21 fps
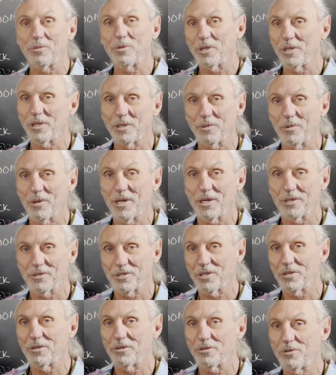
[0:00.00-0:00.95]
really well
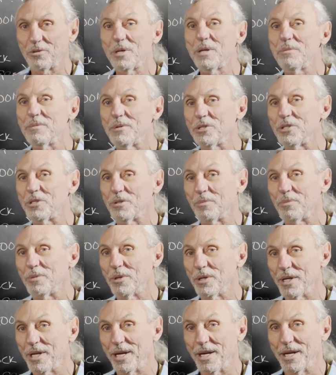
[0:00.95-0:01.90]
to the treatment you
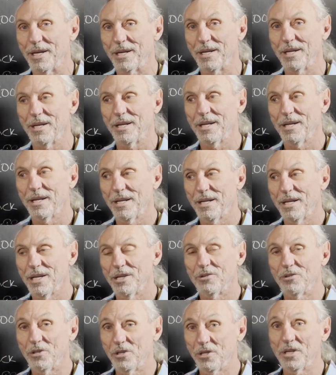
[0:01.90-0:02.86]
put in it.
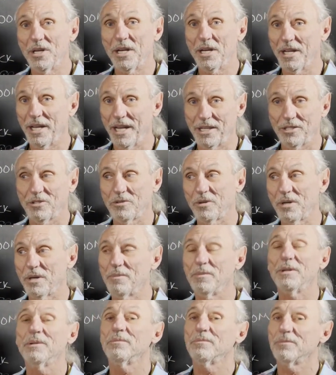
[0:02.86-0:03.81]
Do you need less
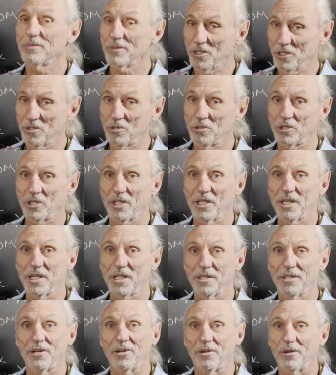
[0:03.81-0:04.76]
treatment? Usually
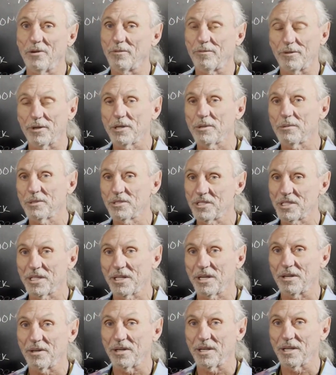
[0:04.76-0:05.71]
in the low
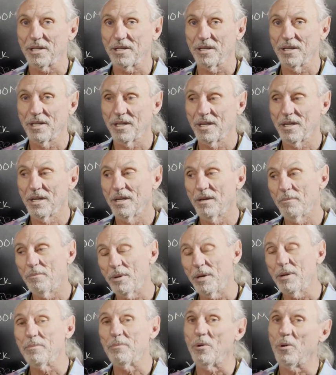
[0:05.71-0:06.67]
frequency area,
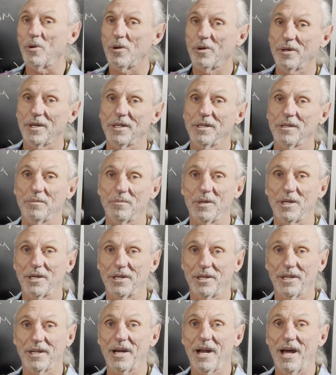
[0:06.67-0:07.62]
but more in the
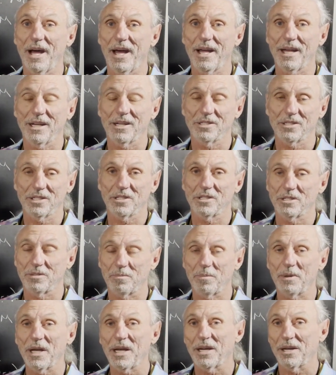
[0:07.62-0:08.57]
middle and high because it's
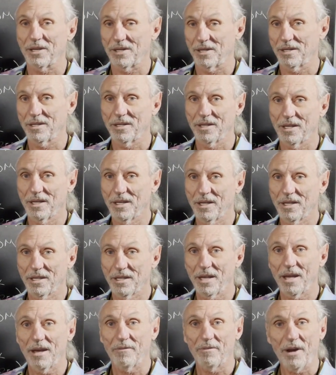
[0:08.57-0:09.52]
bigger.
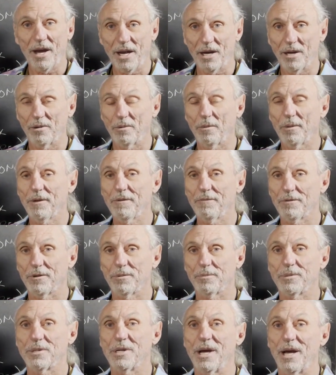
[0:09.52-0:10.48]
You have higher
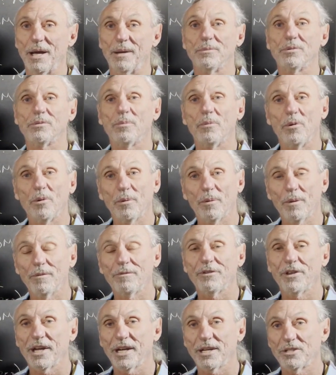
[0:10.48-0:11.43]
reverb times, more
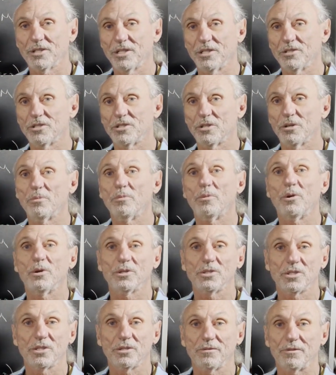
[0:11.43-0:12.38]
reflection, so more
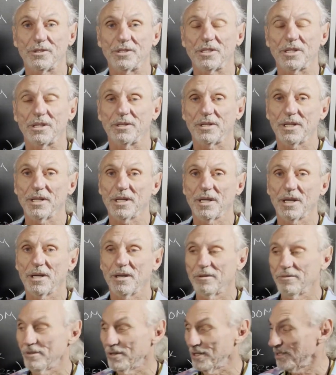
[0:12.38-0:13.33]
surface area
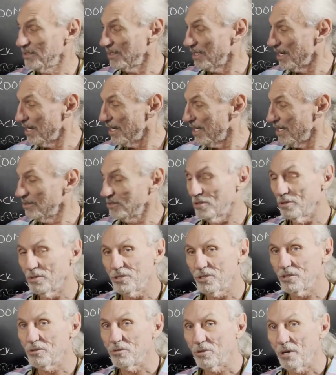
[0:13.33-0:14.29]
covered. So
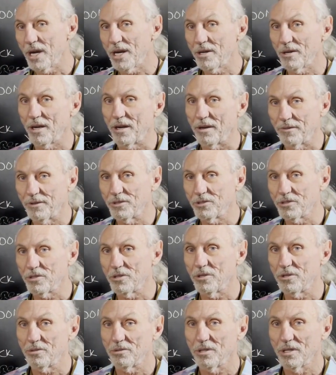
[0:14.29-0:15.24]
it's a trade off. There's
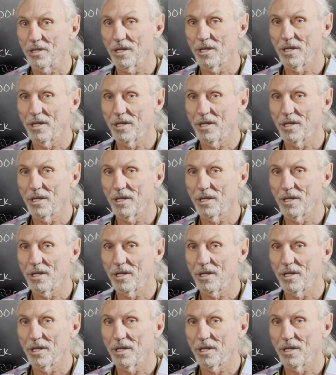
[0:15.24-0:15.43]
no